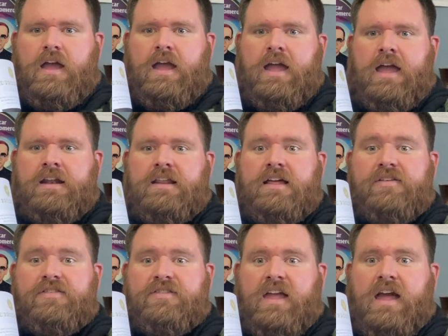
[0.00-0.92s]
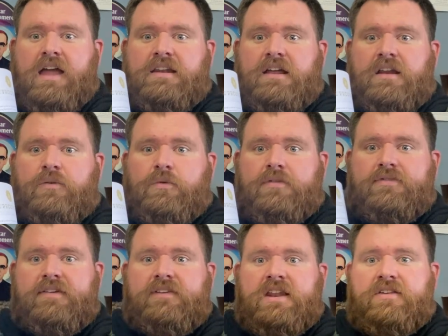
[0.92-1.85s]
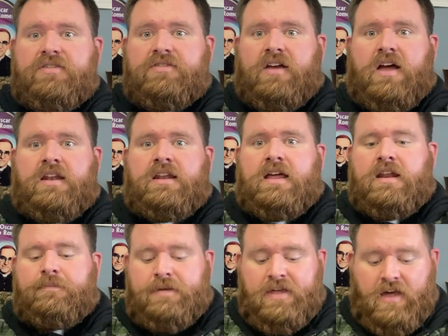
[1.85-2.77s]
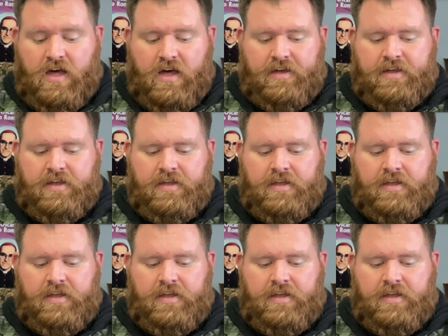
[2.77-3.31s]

and he's standing, receiving his son in a big hug.